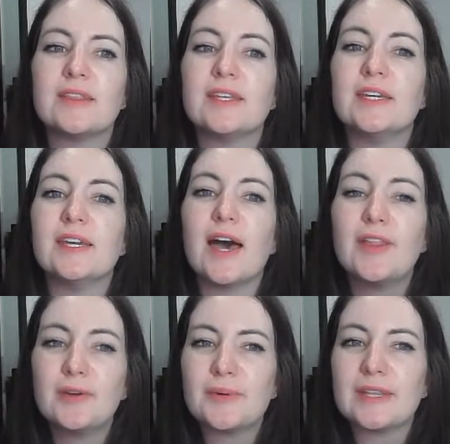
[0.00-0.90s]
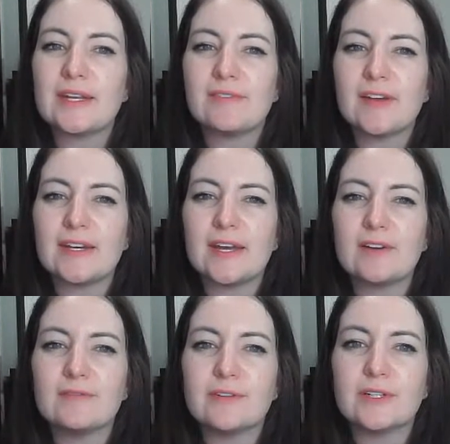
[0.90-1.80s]
The other one that I find
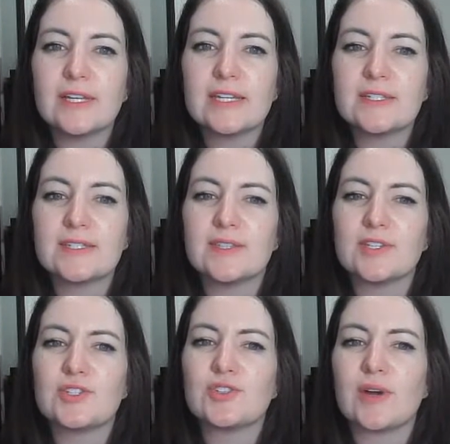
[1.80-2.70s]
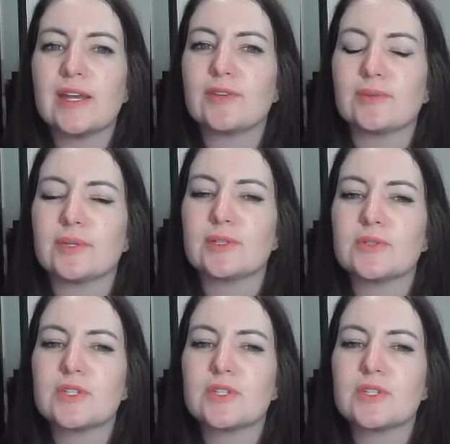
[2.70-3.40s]
helpful is the strikethrough.